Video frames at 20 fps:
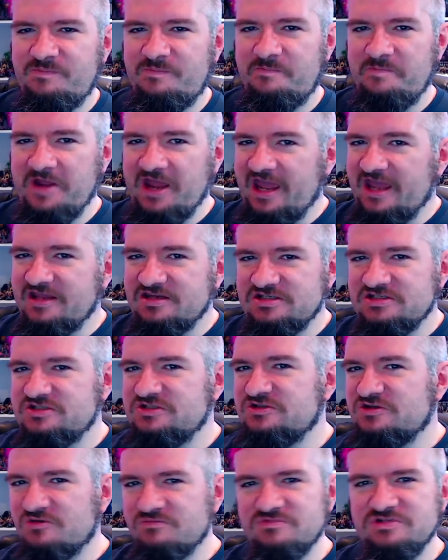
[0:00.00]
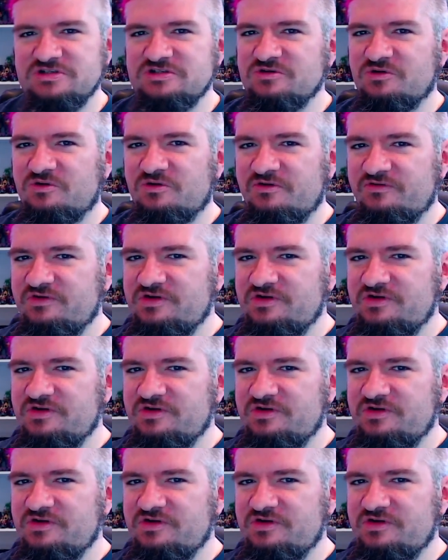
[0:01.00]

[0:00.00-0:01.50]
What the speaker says: bears some sort of